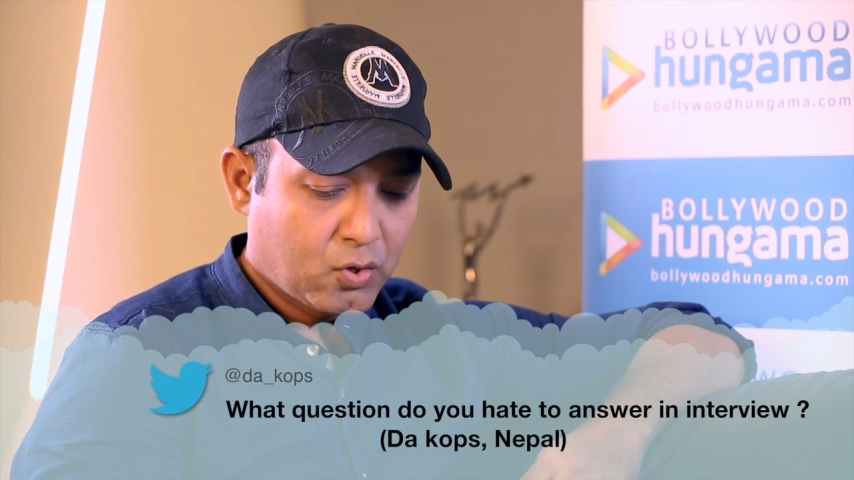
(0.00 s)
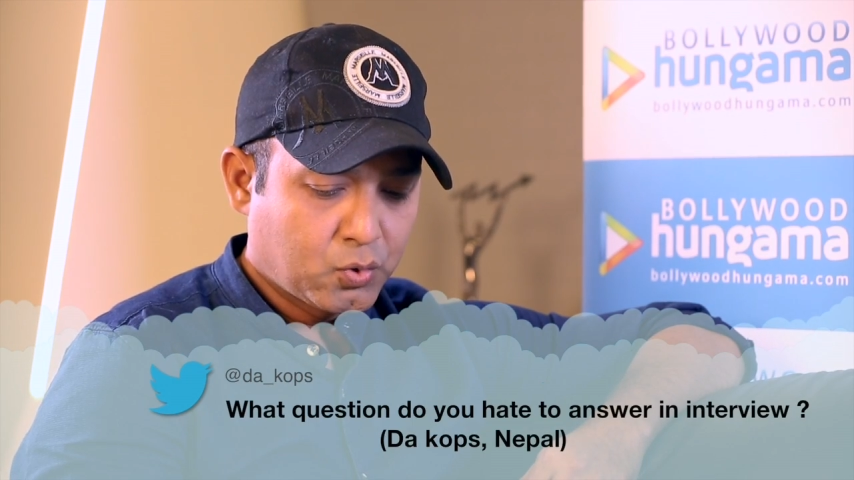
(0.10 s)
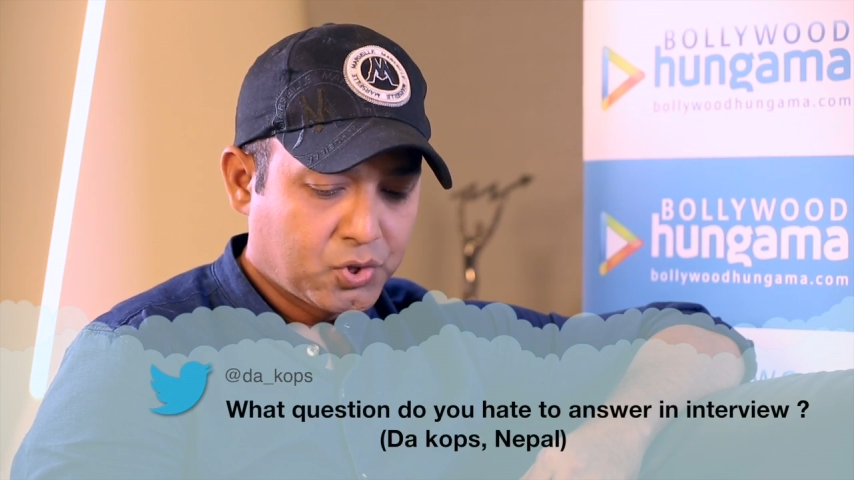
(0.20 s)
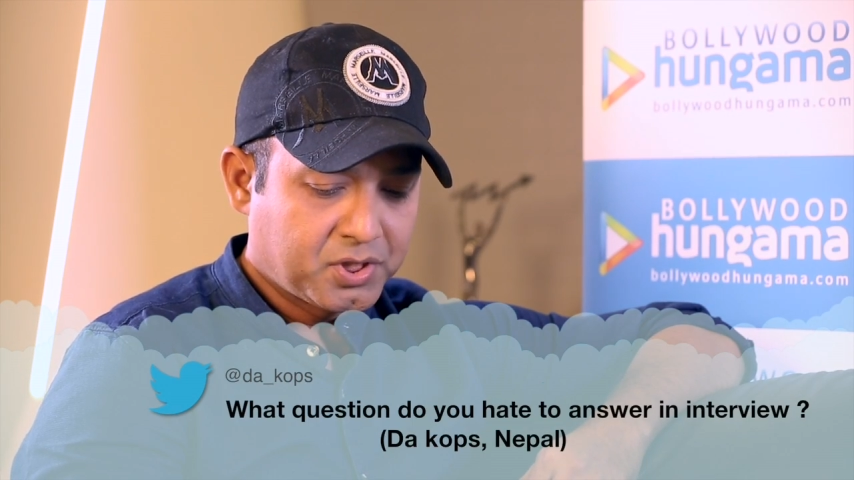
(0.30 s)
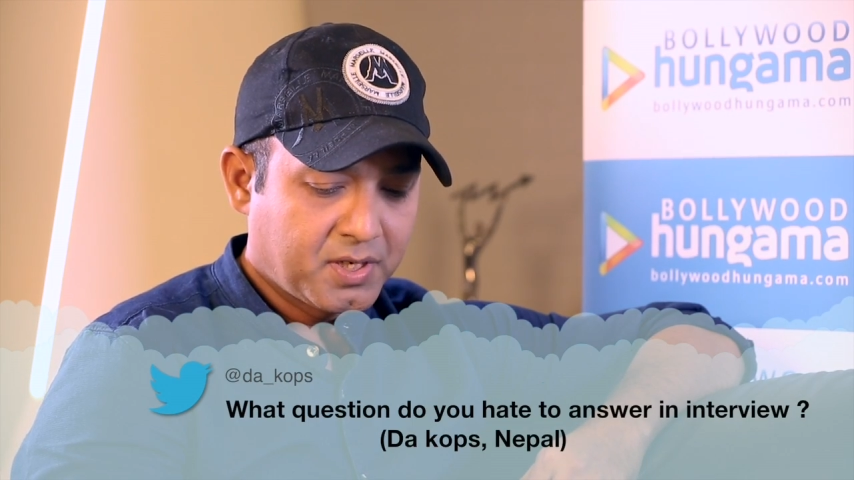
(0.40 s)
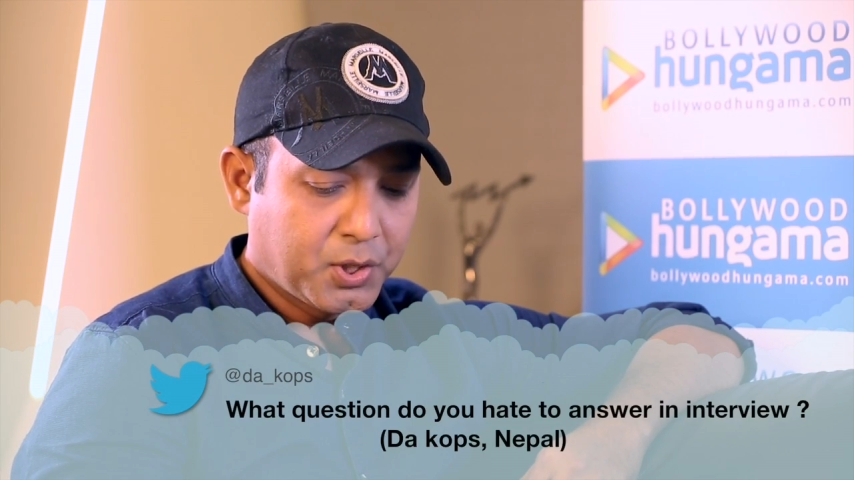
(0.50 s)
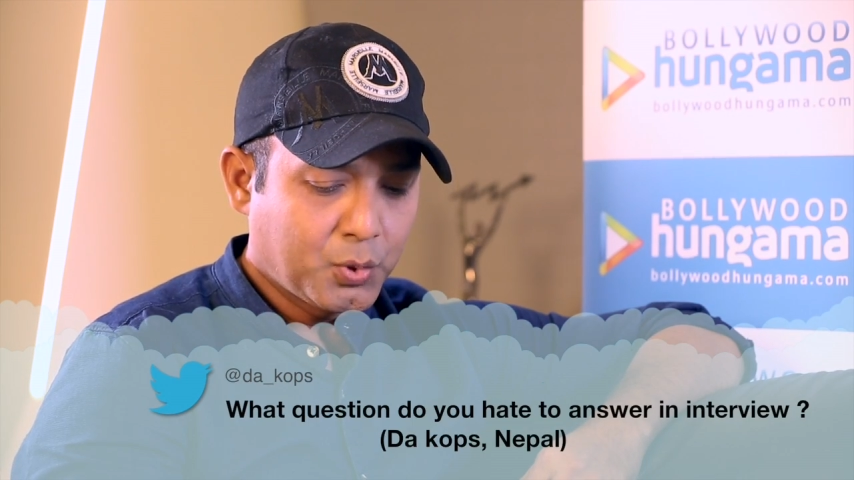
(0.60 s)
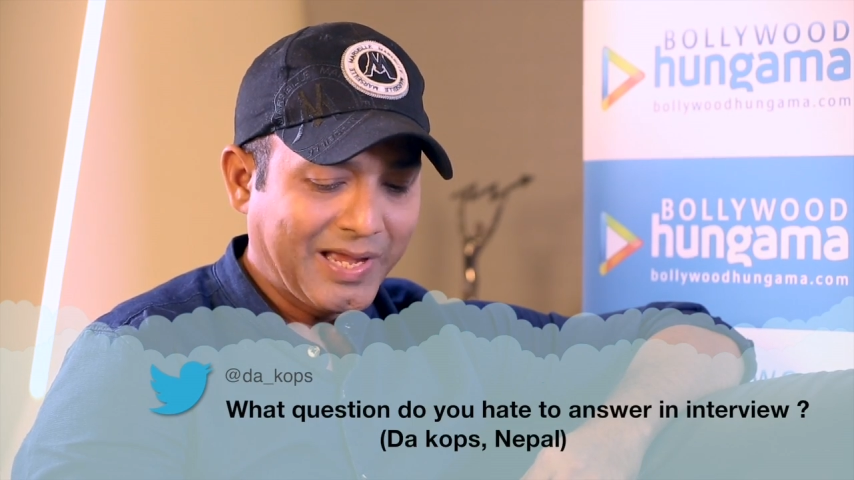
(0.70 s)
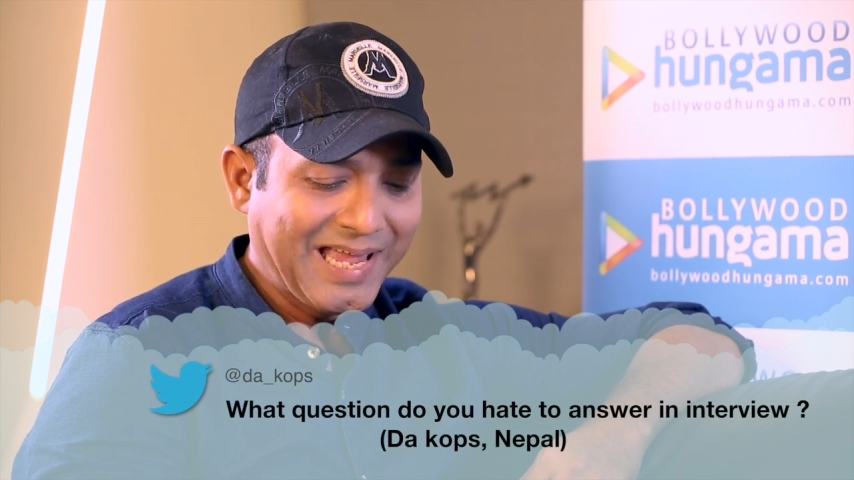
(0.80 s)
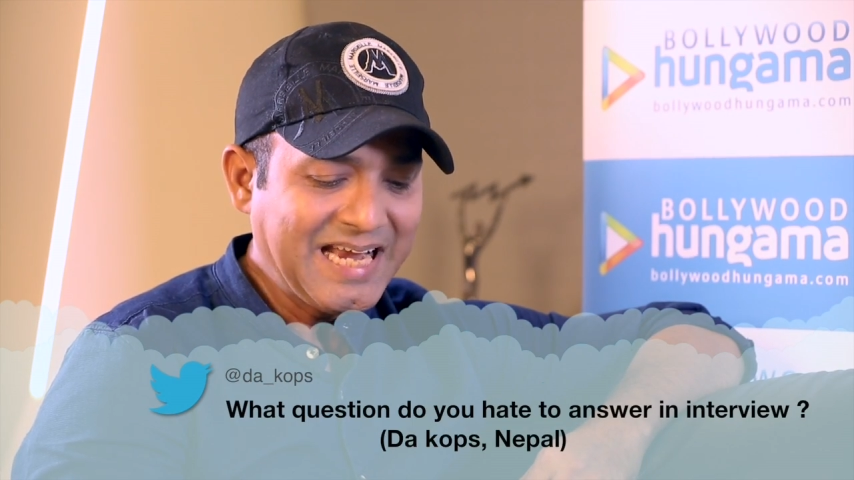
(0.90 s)
What question do
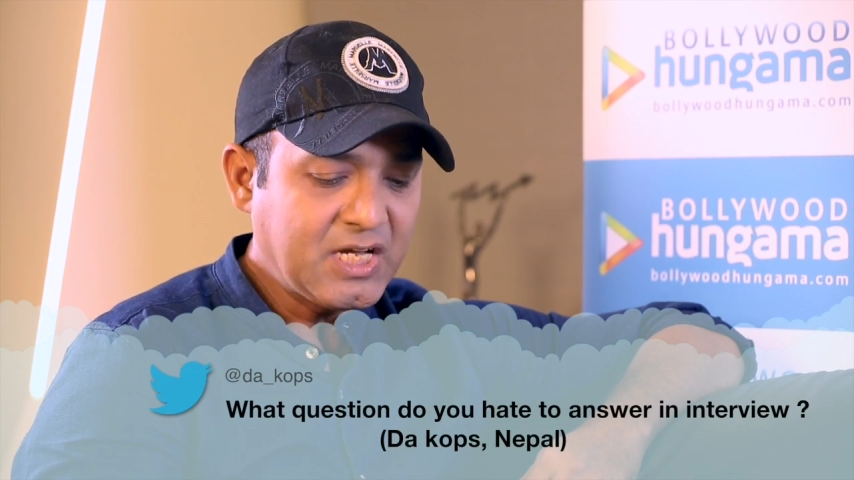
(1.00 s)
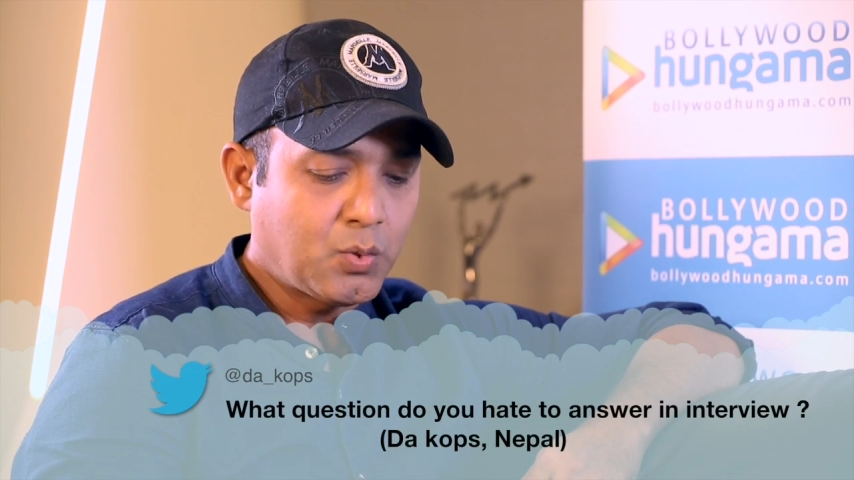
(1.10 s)
you hate